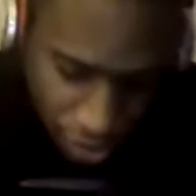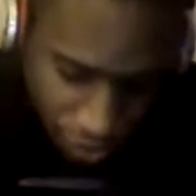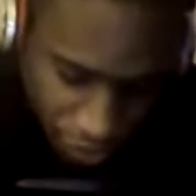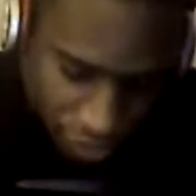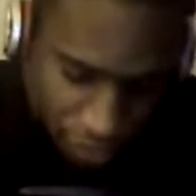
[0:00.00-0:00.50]

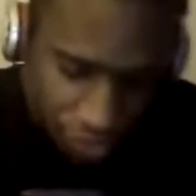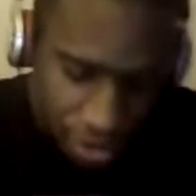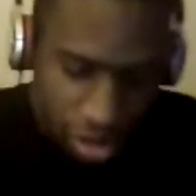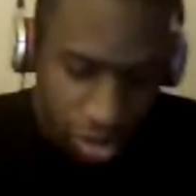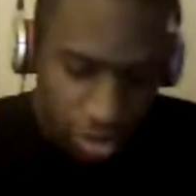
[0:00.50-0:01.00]
for your
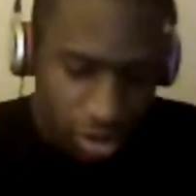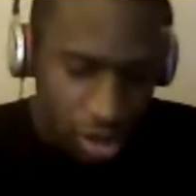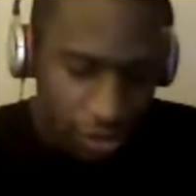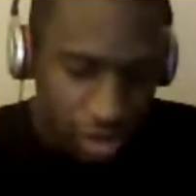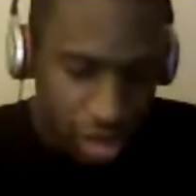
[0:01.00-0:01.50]

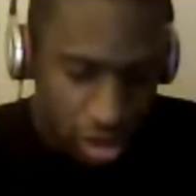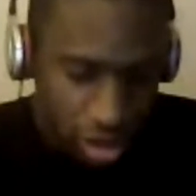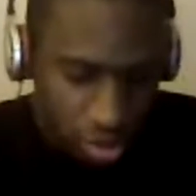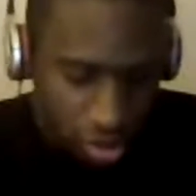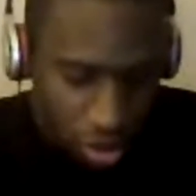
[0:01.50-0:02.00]
literal
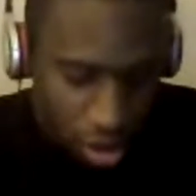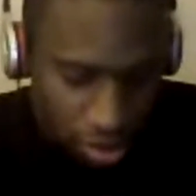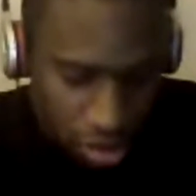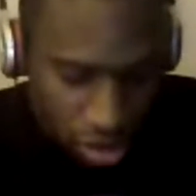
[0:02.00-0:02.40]
life, this is